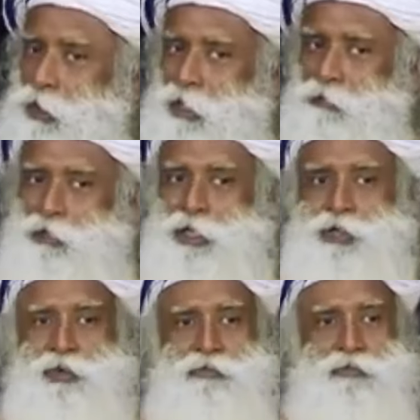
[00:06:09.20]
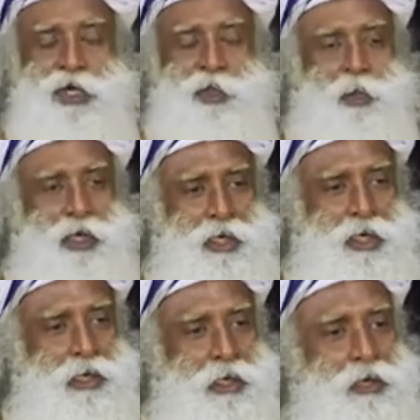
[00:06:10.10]
in a very unifying
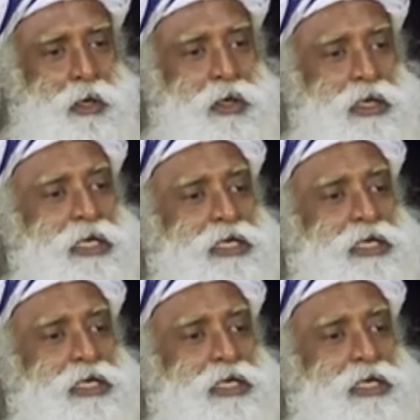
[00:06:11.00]
way, not in a